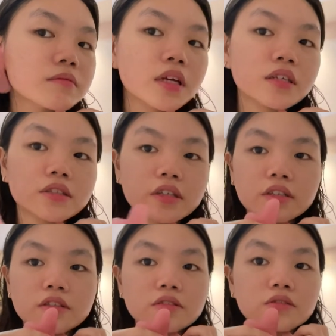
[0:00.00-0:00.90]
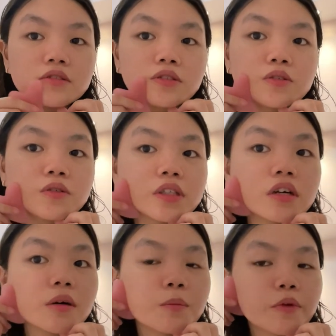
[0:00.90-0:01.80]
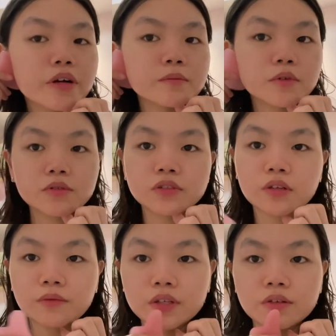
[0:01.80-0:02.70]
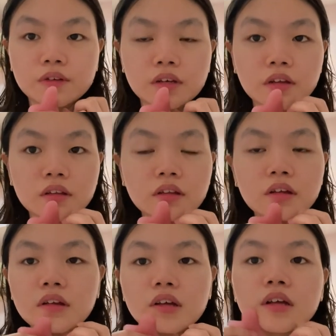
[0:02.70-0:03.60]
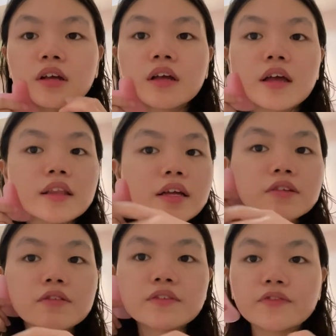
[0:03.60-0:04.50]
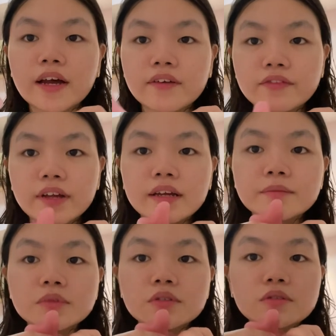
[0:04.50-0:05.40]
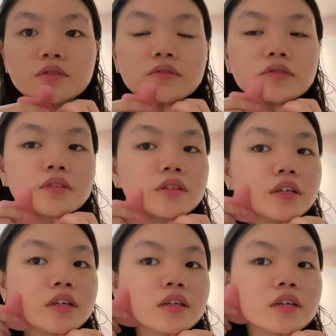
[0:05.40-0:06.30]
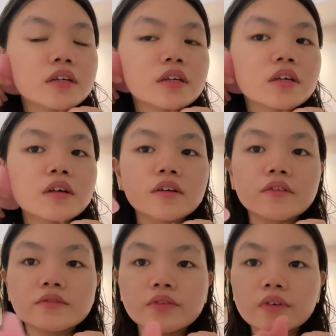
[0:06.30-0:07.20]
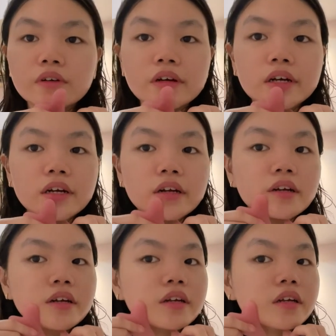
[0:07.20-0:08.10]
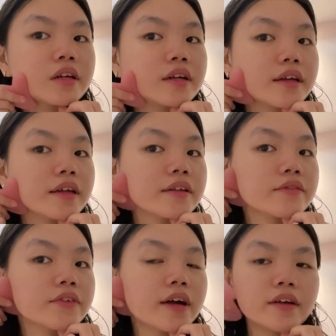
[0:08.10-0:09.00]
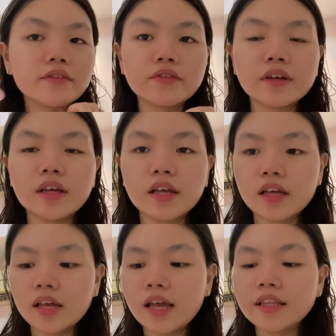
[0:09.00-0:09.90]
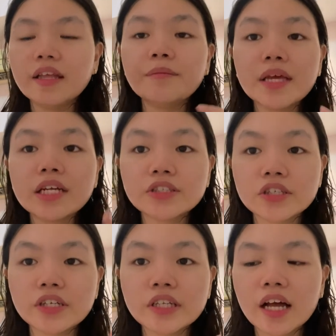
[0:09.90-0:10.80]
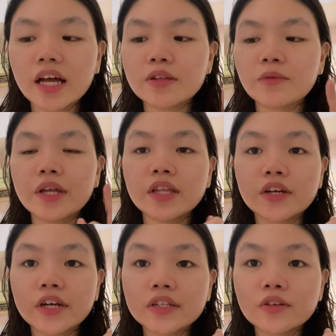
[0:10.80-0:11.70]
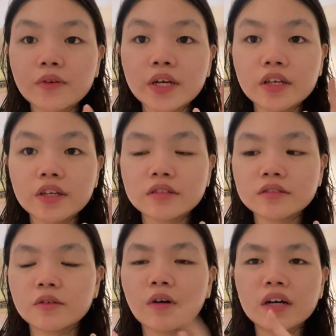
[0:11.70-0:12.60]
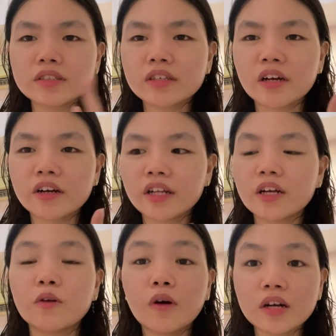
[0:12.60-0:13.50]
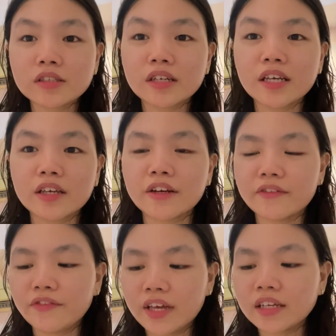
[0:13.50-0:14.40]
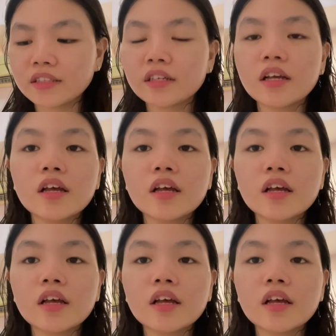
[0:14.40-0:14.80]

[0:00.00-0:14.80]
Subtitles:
make sure to do an upward motion when doing it. And I do it 5 times. So 3, 4, and 5. And then make sure that when you're doing gua sha, or like gua sha in your face,